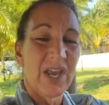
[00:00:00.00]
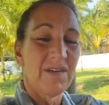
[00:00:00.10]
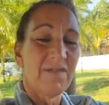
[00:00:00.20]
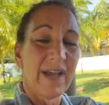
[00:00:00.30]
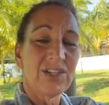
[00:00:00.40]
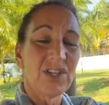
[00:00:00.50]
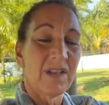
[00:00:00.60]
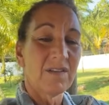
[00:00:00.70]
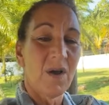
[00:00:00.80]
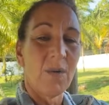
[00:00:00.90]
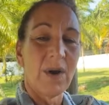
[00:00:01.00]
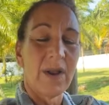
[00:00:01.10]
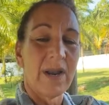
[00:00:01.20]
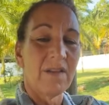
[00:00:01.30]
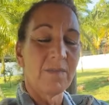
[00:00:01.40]
and infection that's going
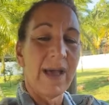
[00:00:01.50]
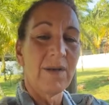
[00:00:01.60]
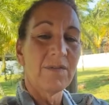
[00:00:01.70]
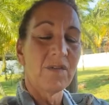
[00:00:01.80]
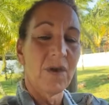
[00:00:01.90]
on in his mouth.